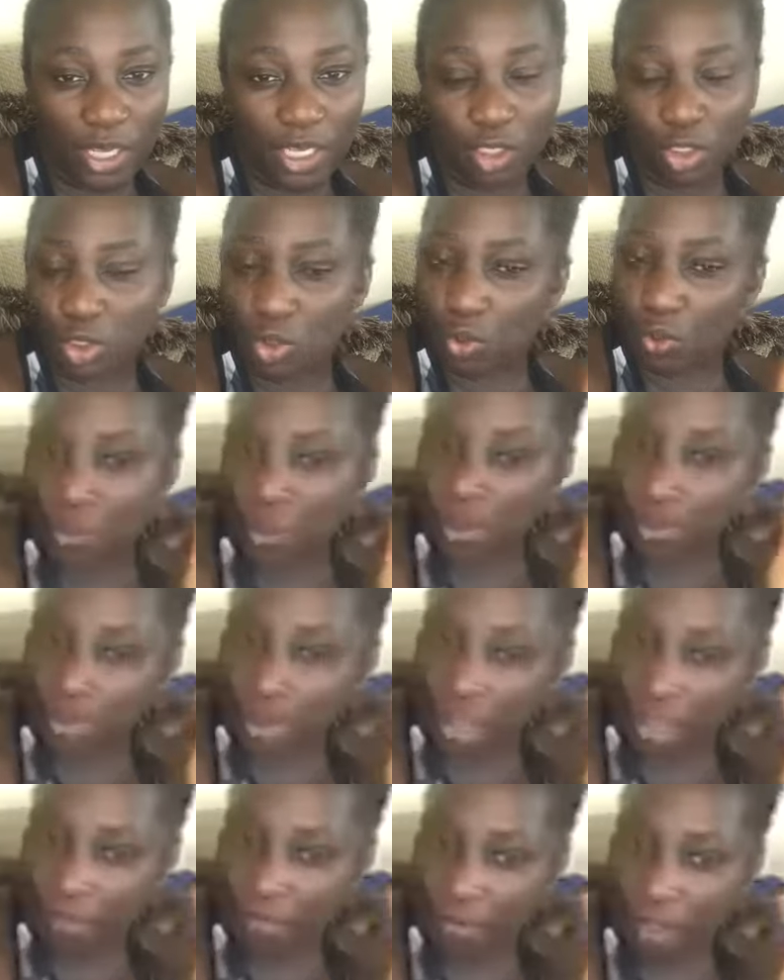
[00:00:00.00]
each or
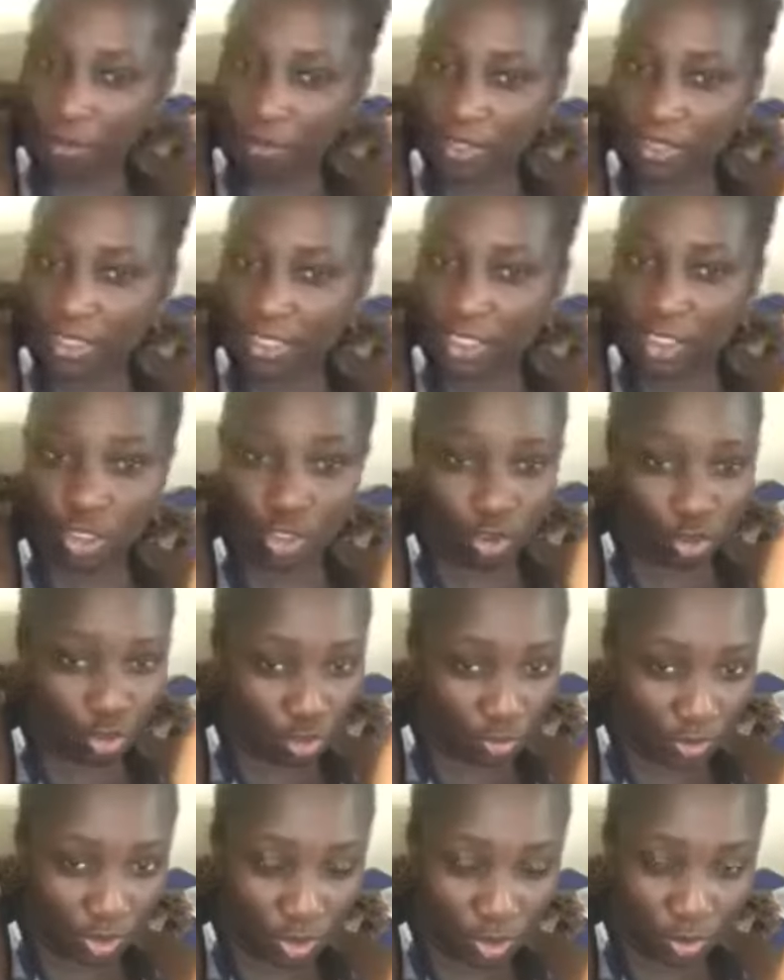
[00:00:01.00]
1.5 hours each
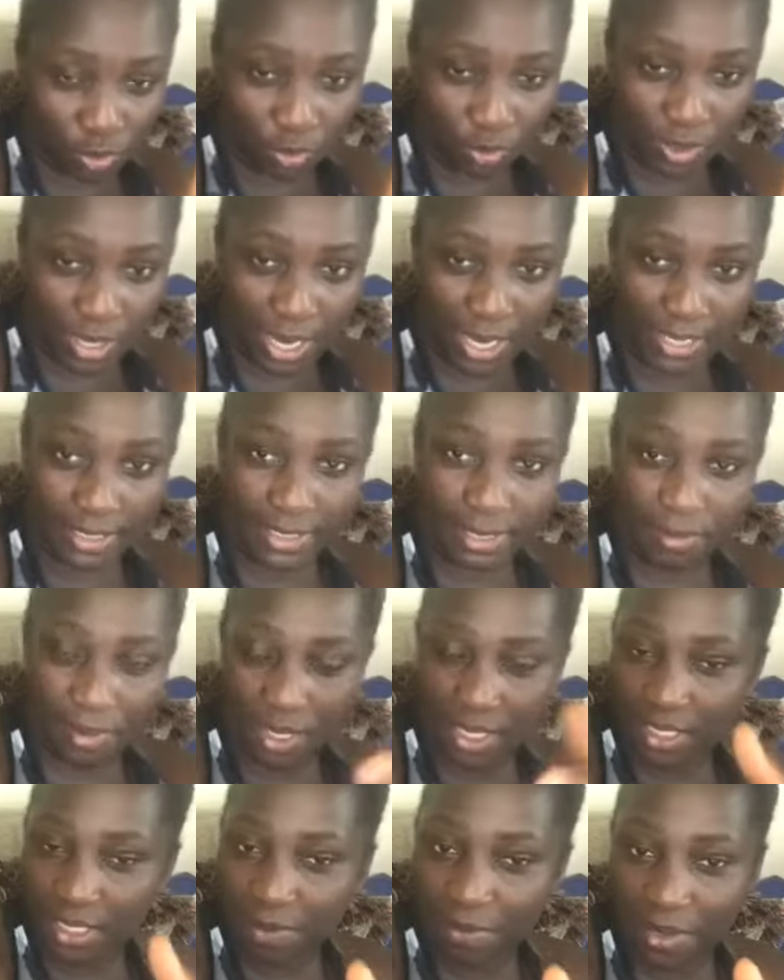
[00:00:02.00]
during school nights and
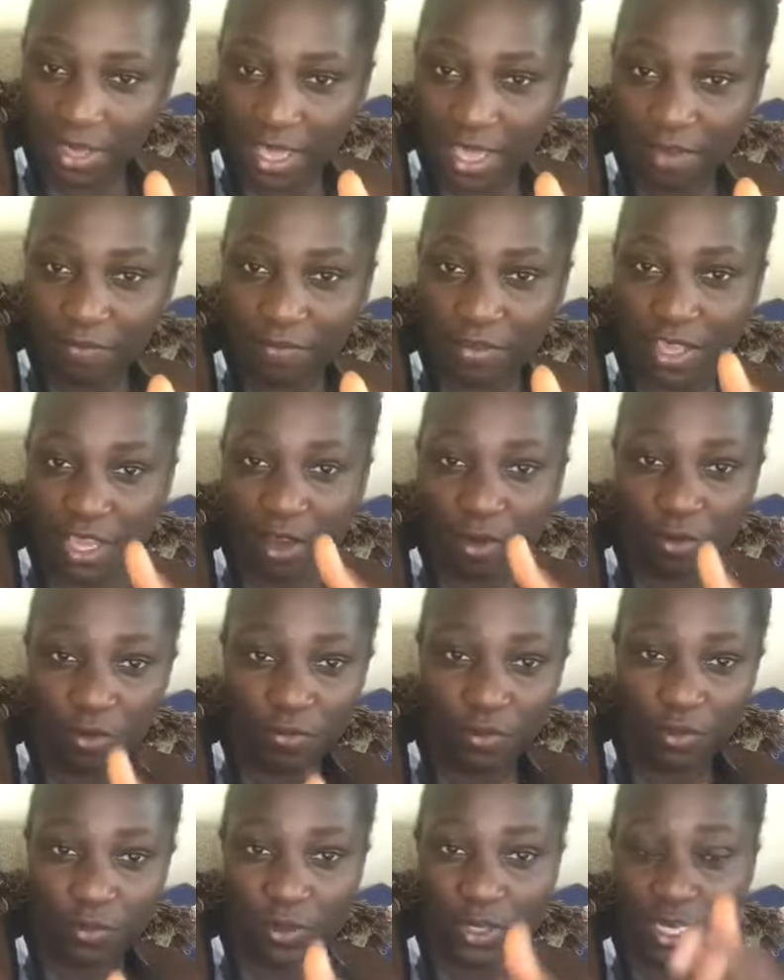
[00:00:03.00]
make it a bit heavier
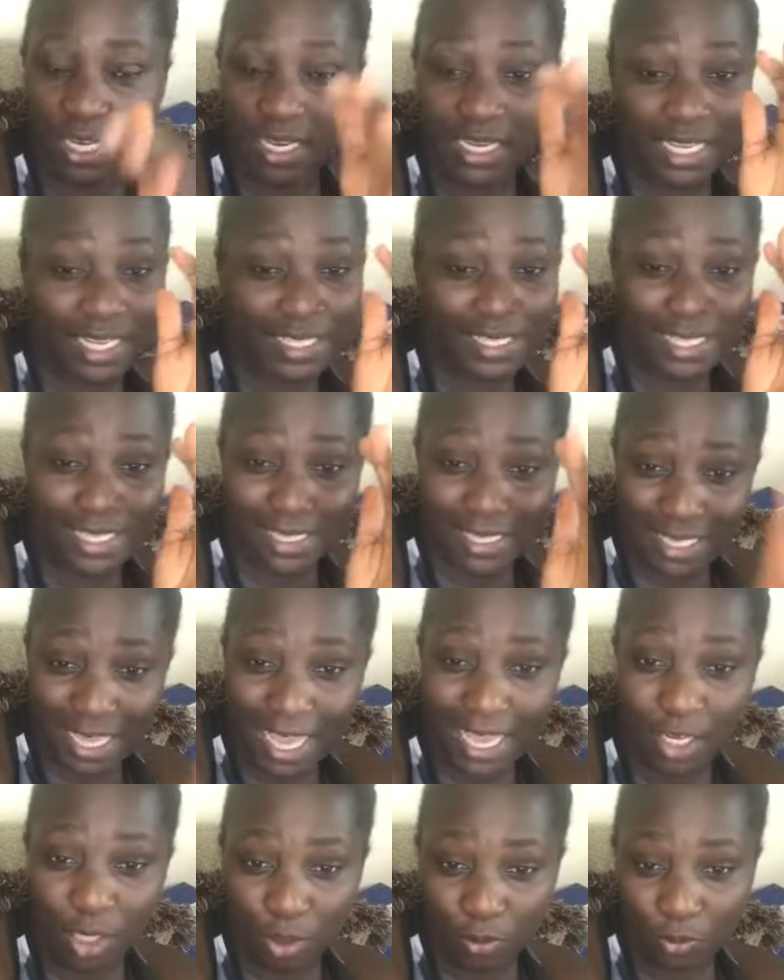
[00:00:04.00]
over the weekend. It's
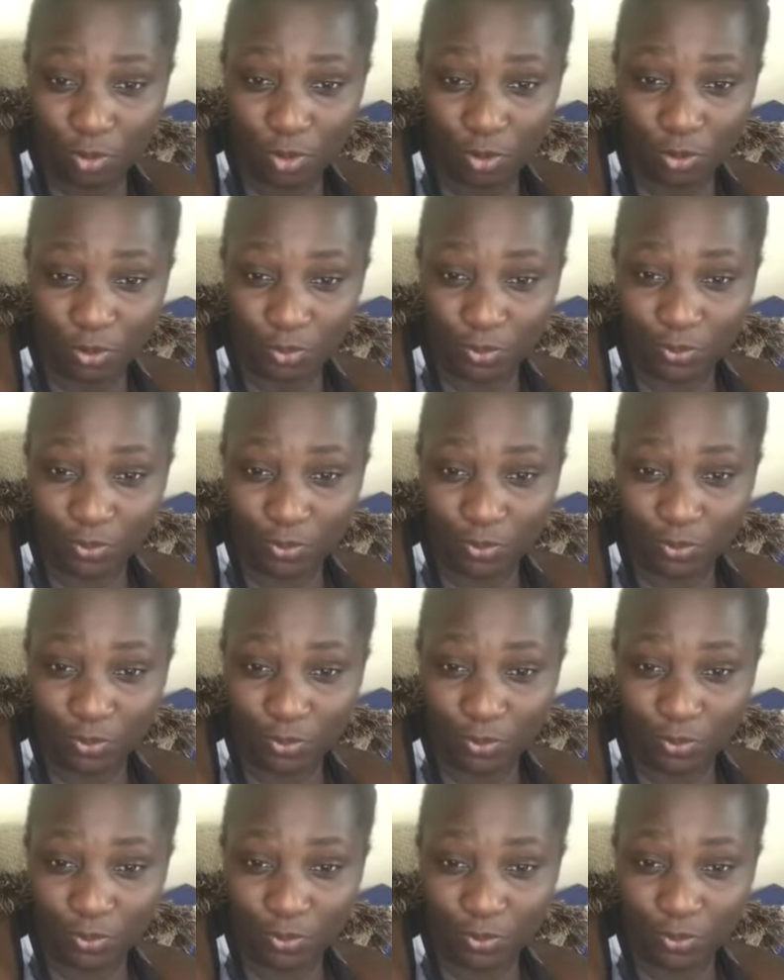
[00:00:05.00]
entirely up to you.